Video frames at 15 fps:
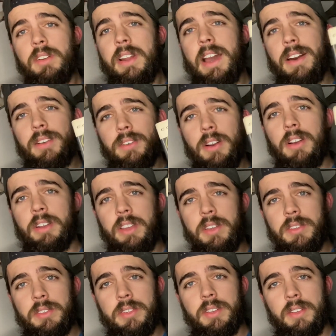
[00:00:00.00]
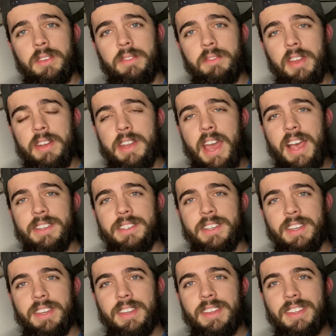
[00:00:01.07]
Outer Dark is
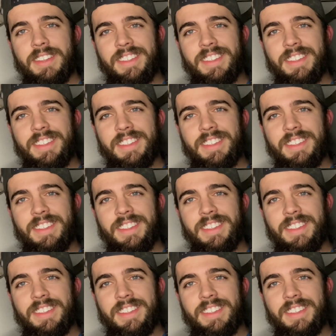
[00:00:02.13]
fantastic.